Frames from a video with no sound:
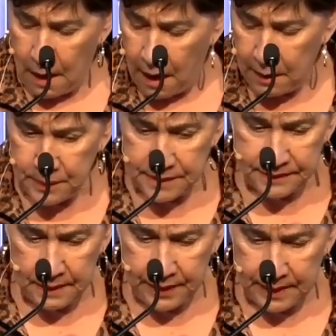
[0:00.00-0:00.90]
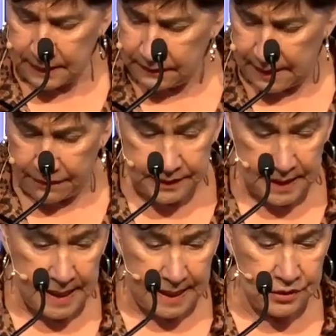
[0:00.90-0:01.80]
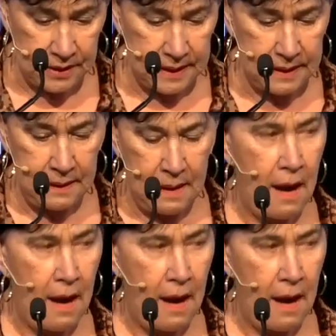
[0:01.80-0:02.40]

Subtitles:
I was thinking the other day, actually,